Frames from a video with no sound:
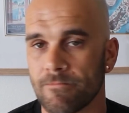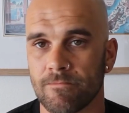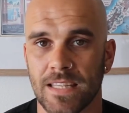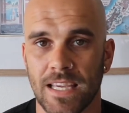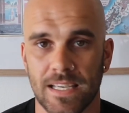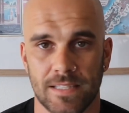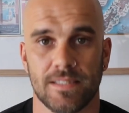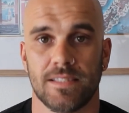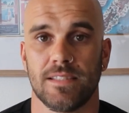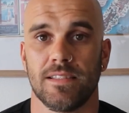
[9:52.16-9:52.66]

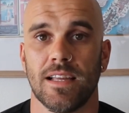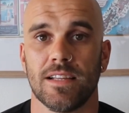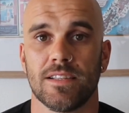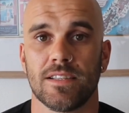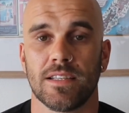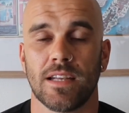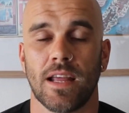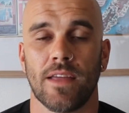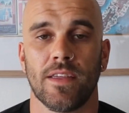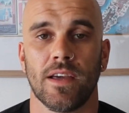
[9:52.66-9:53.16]
Yes,
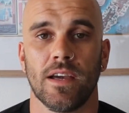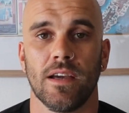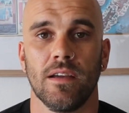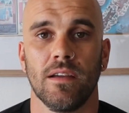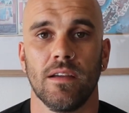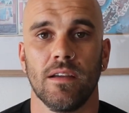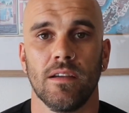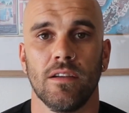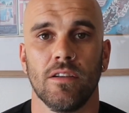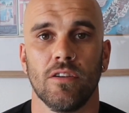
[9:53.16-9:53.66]
that's
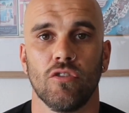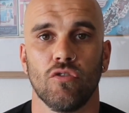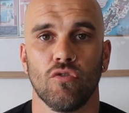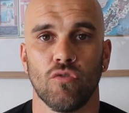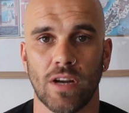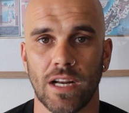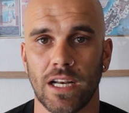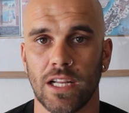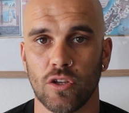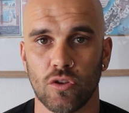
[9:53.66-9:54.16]
another
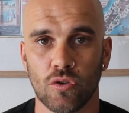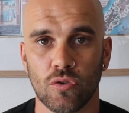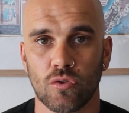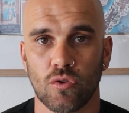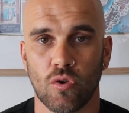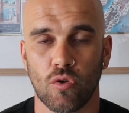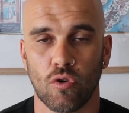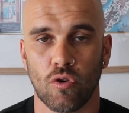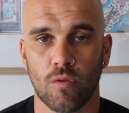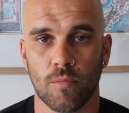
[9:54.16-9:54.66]
really
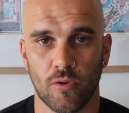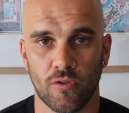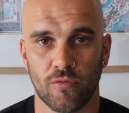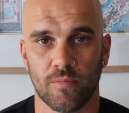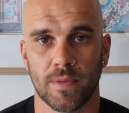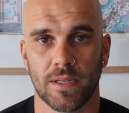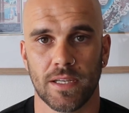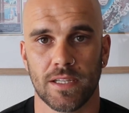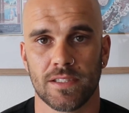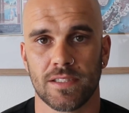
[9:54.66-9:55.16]
good core movement,